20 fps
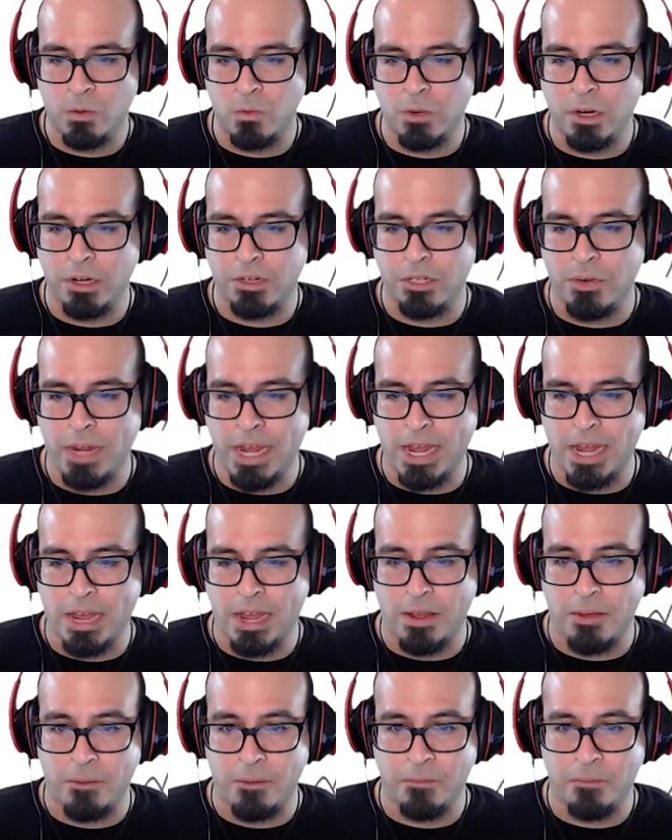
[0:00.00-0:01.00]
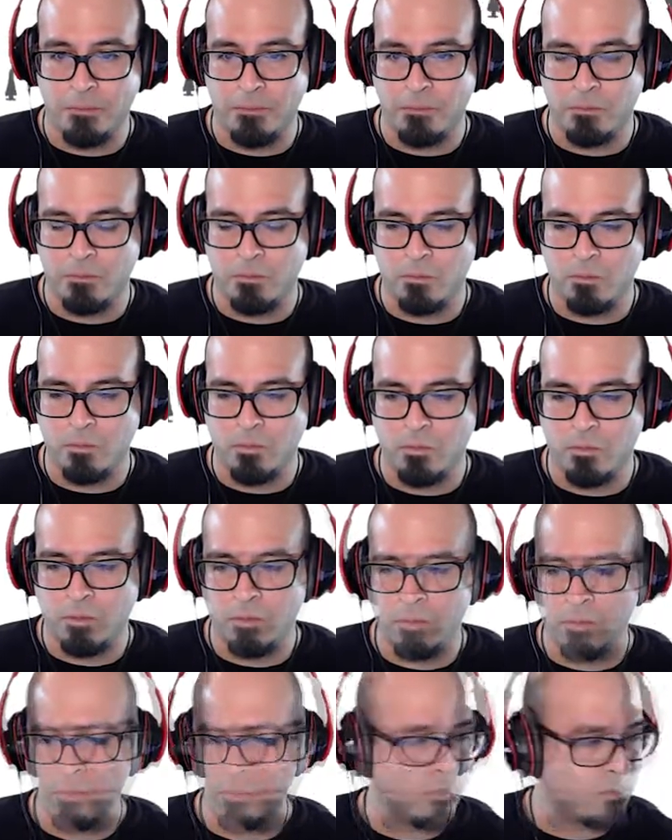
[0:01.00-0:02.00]
Where to now?
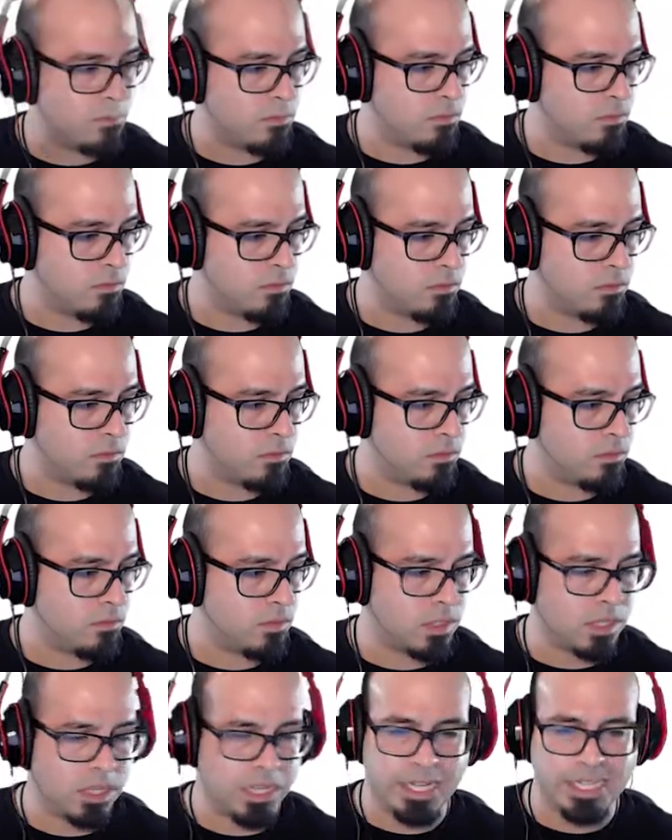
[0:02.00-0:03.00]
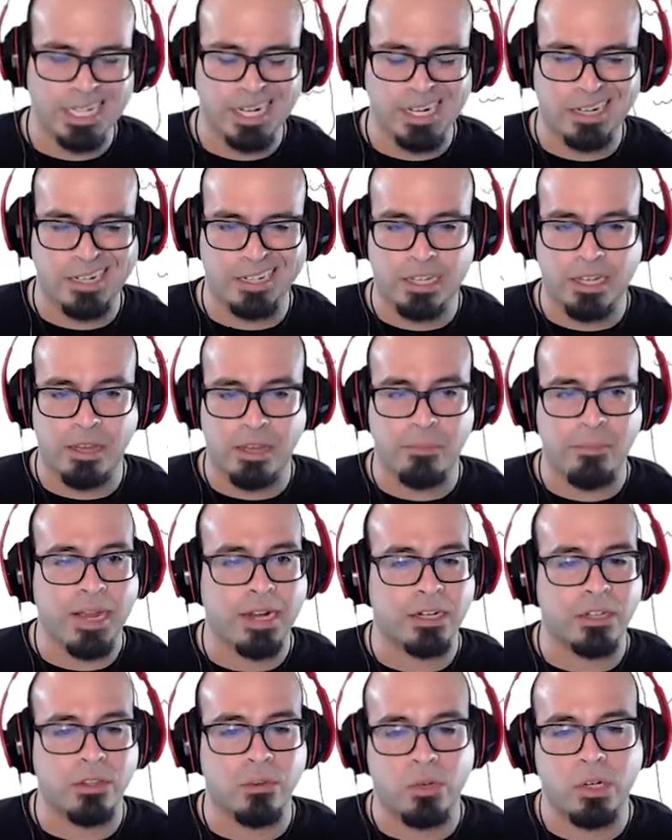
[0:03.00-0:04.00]
I guess I can just head
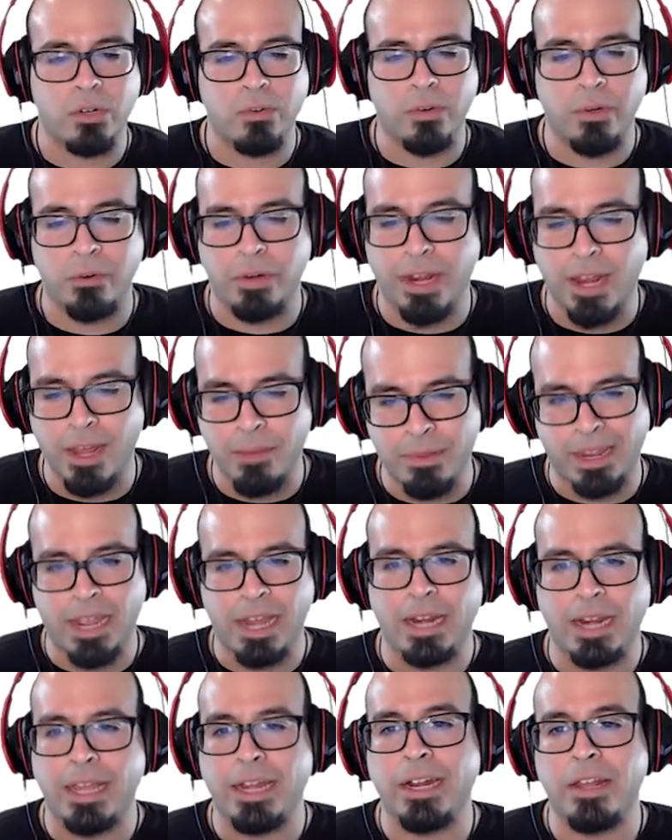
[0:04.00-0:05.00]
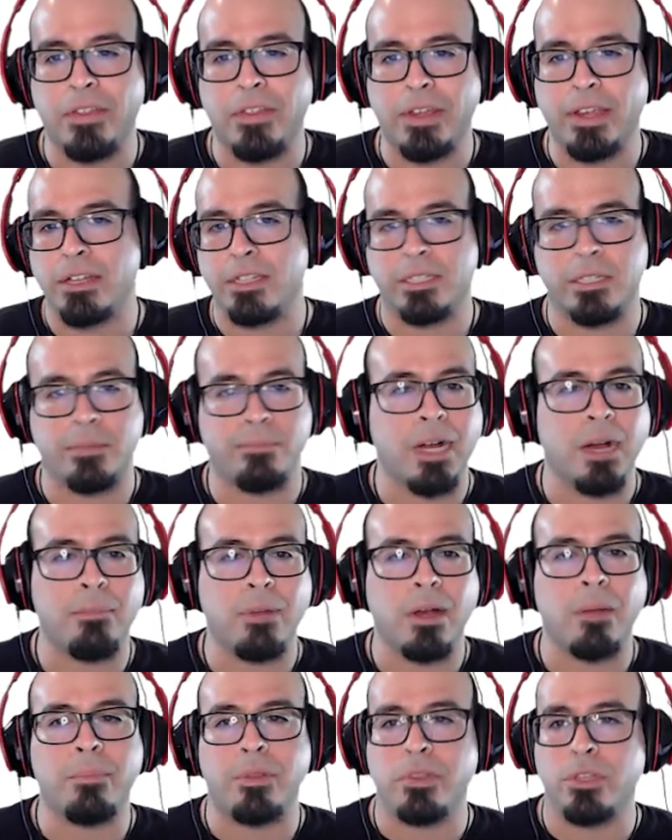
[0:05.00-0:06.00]
back to the railroad camp. I can't get anything else to
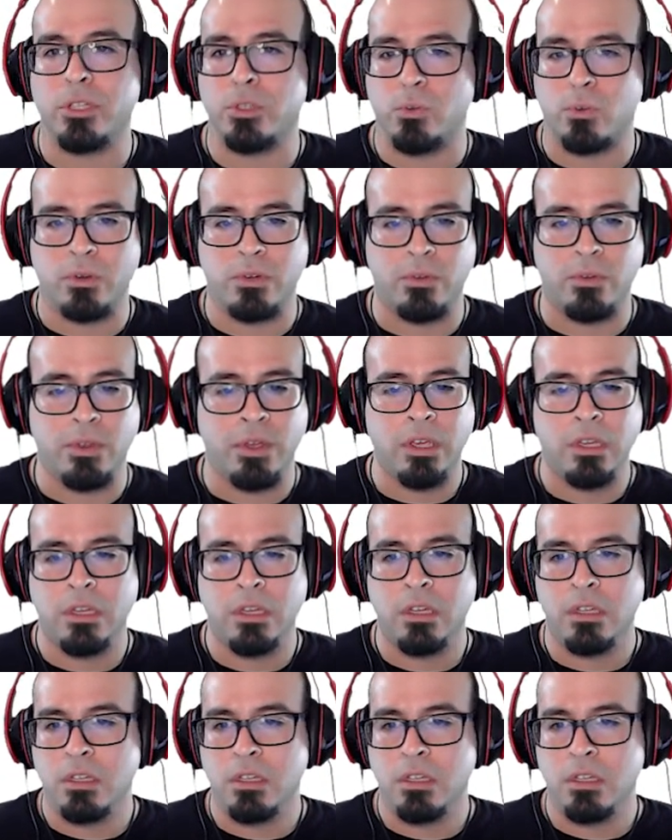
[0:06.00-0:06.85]
pop up in this world.